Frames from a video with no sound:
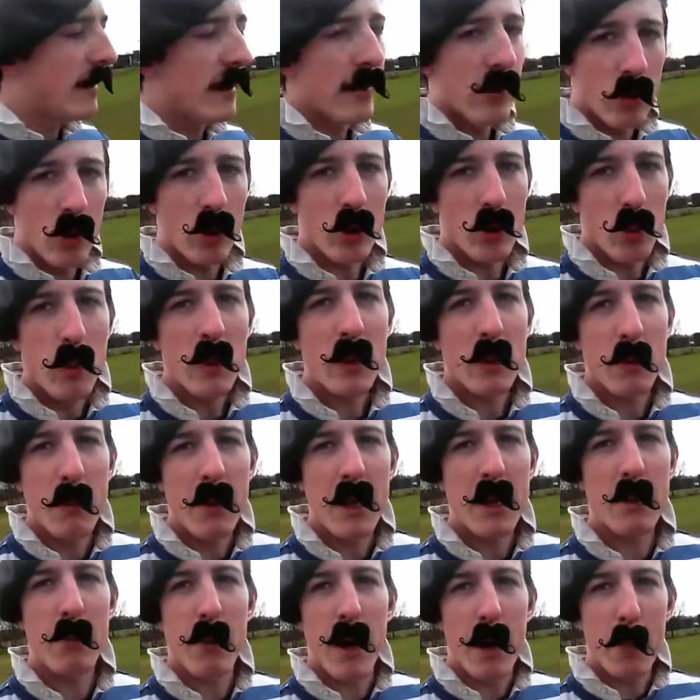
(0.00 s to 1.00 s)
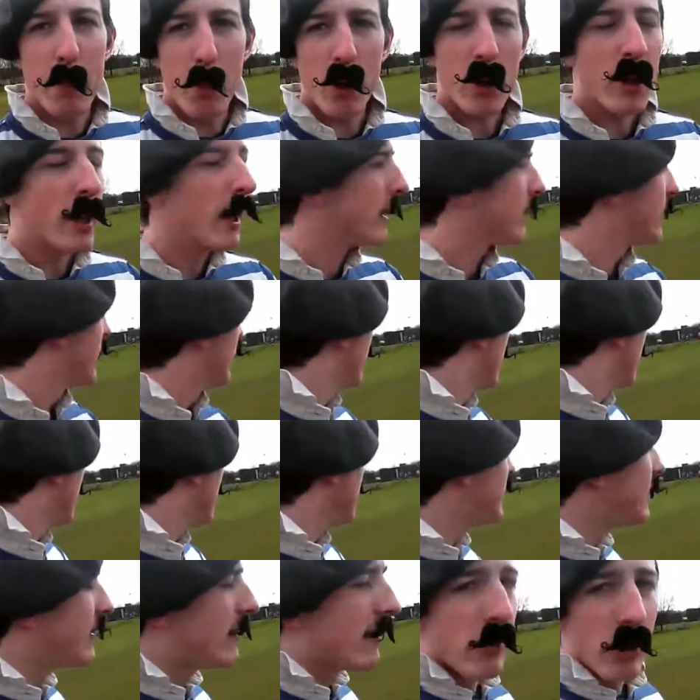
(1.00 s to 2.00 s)
It is not with me in my pocket.
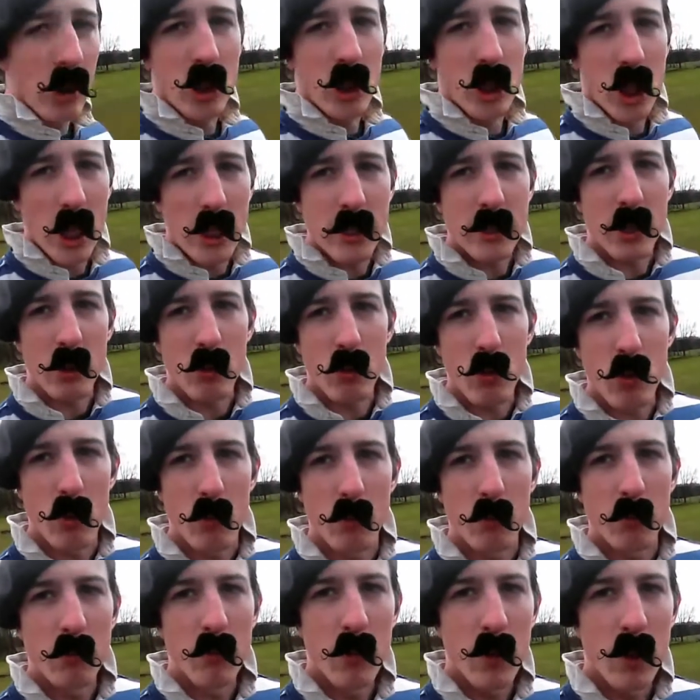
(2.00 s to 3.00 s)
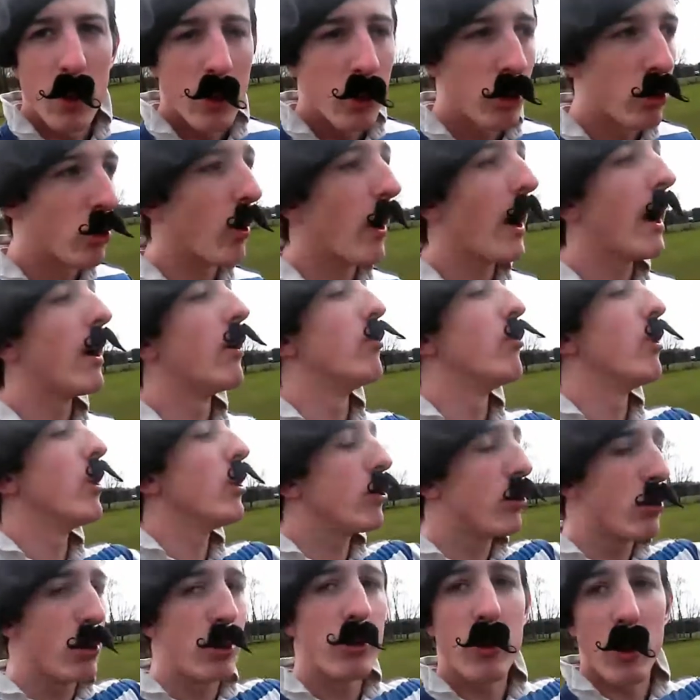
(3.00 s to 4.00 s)
It is in the changing room. So I
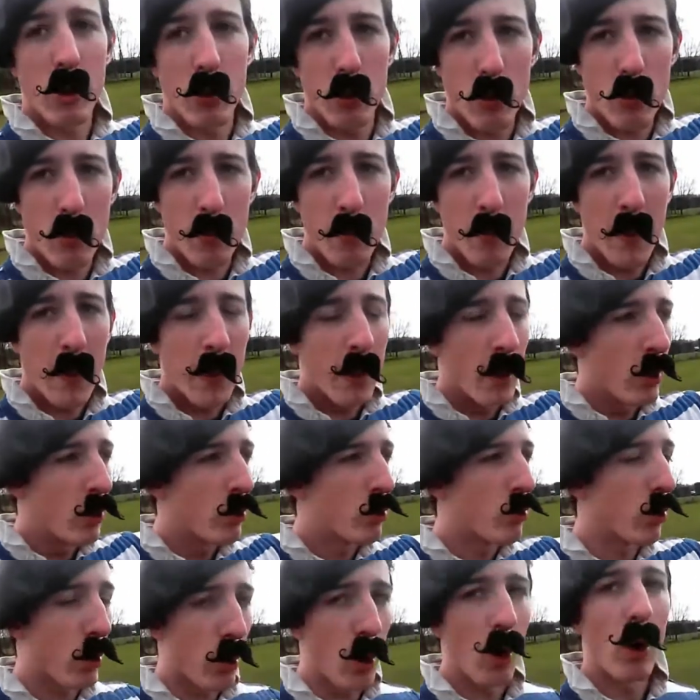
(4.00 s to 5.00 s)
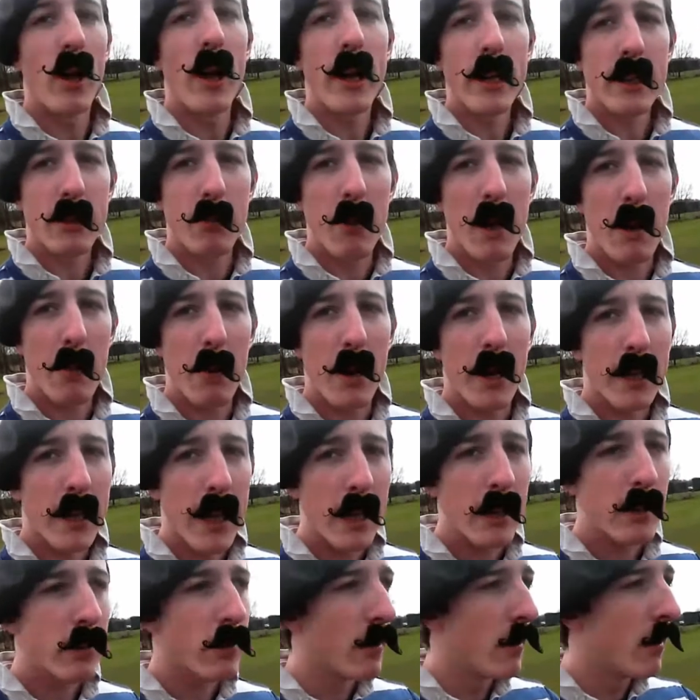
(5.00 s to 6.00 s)
run to the room to collect my
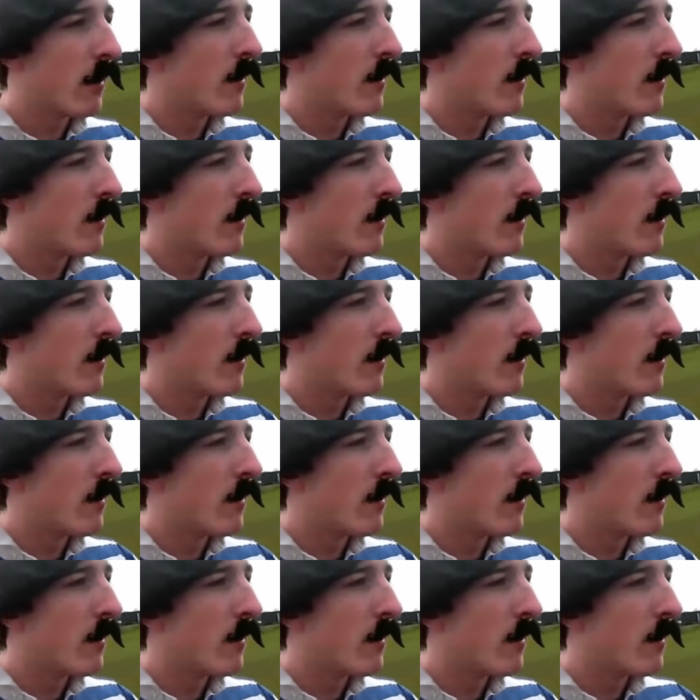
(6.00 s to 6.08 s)
baguette.